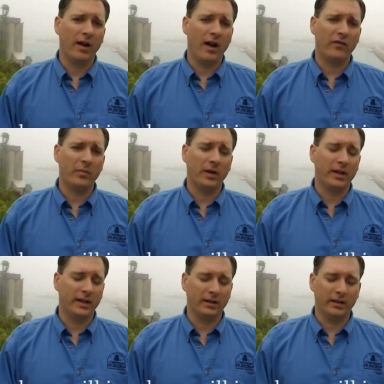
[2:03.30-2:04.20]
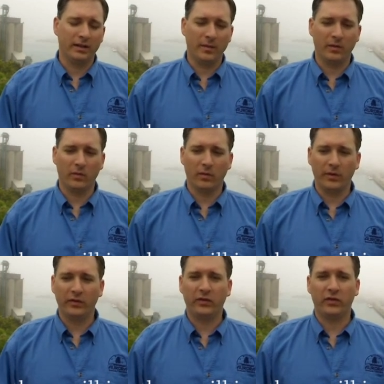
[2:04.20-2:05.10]
everybody, depending what
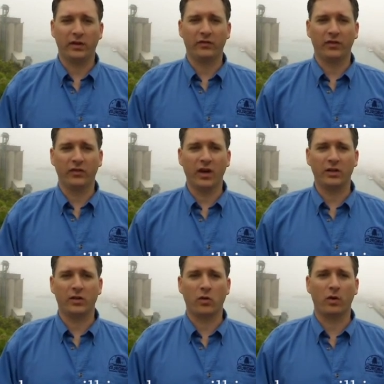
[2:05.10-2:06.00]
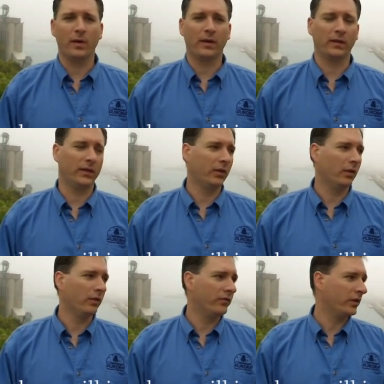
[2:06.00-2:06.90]
business you're in, if it's not your core business,
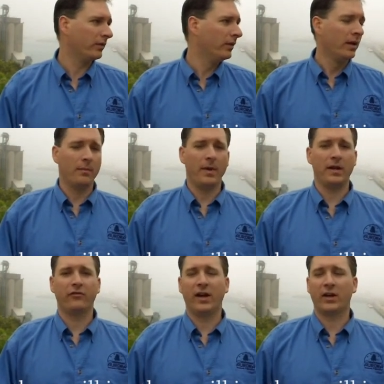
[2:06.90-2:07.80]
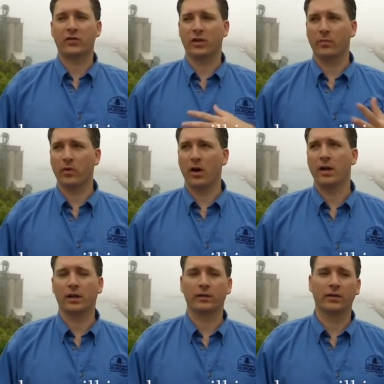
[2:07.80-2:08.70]
so if you're manufacturing a
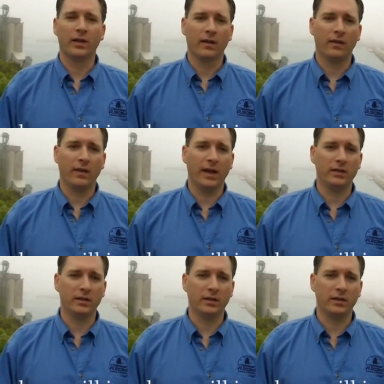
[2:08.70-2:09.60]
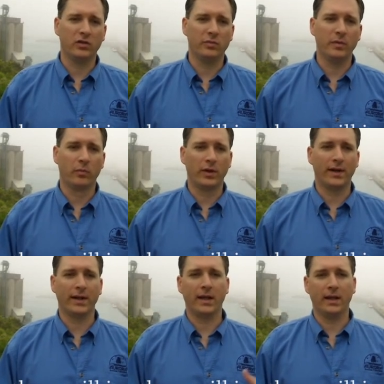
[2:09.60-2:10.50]
product, then you should be
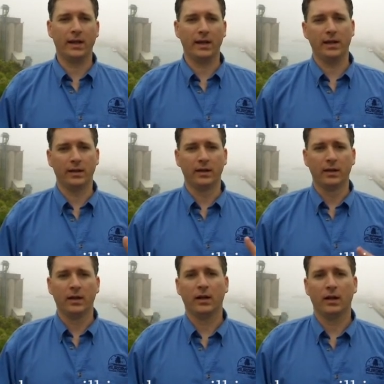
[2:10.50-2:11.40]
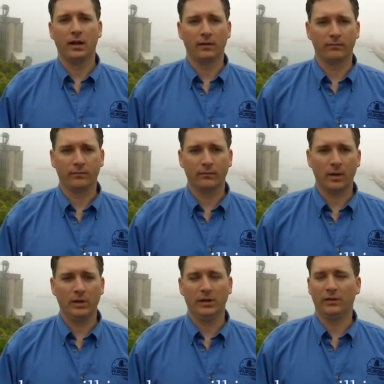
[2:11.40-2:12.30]
bringing in, uh,
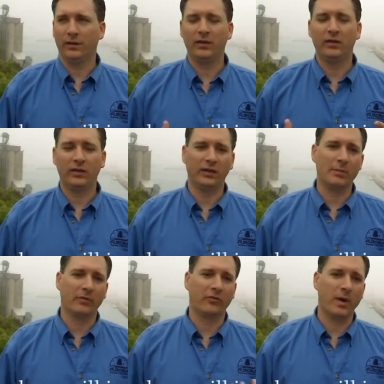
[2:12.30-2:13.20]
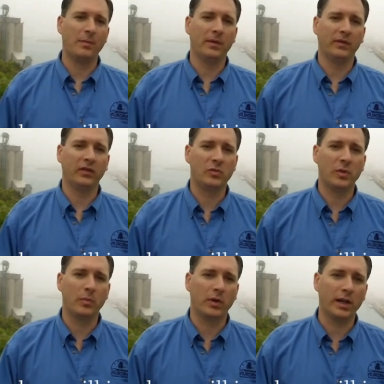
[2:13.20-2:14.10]
I mean, it's an easy example from my business, you should
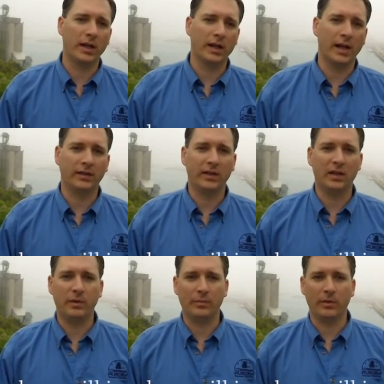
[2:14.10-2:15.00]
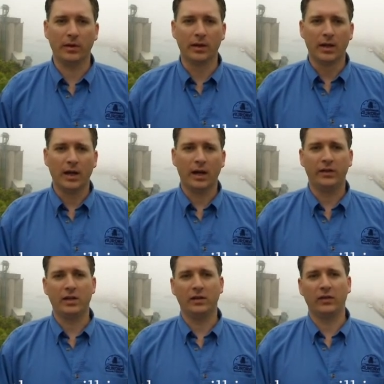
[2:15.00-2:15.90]
be bringing in IT people,
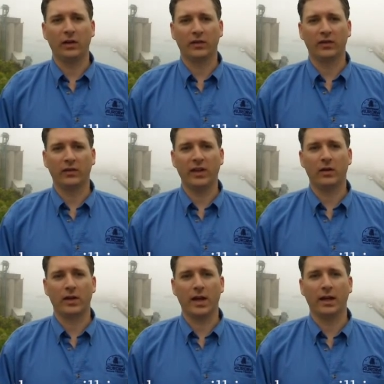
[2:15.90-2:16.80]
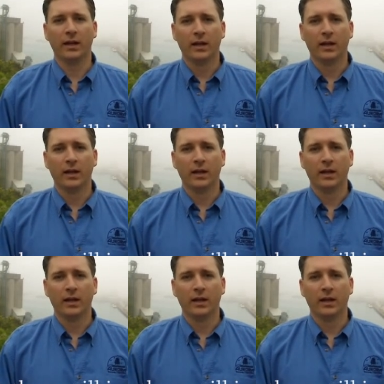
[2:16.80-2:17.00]
IT consultants to say, okay,